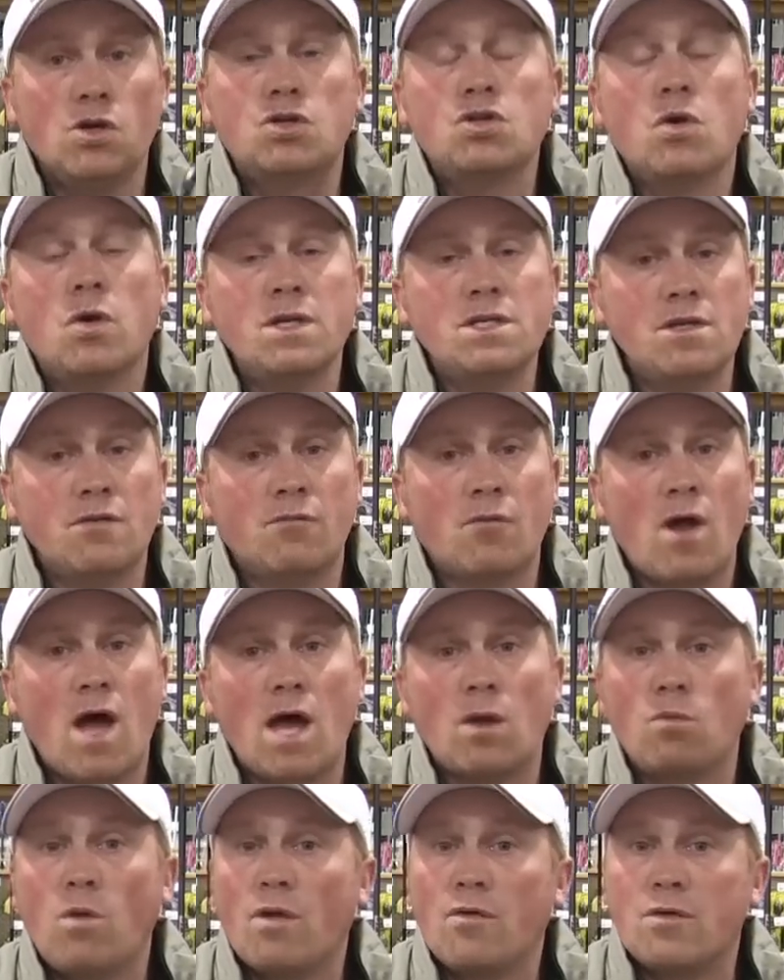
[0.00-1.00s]
Your choice of
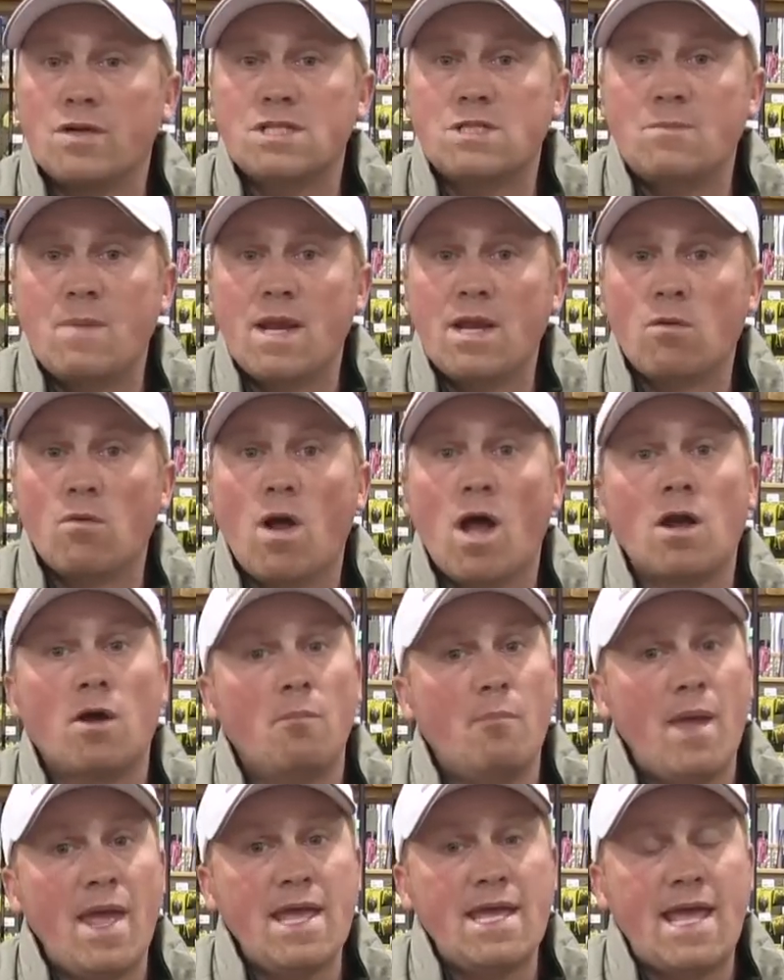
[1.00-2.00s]
rod, whether it's spinning rod or
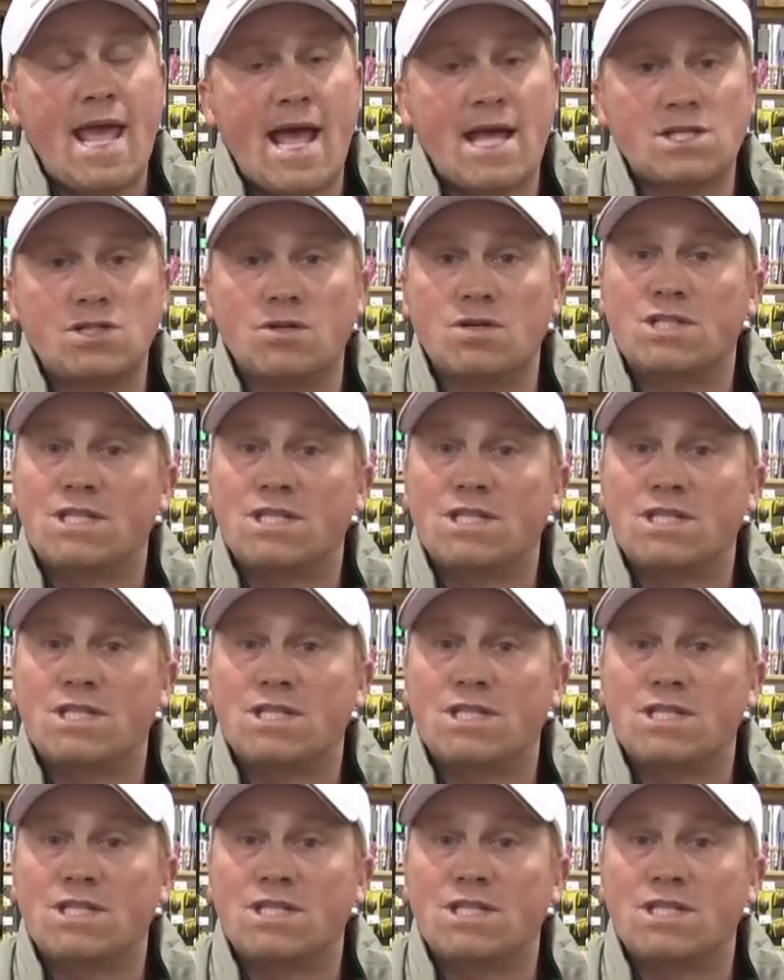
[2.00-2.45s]
bait caster,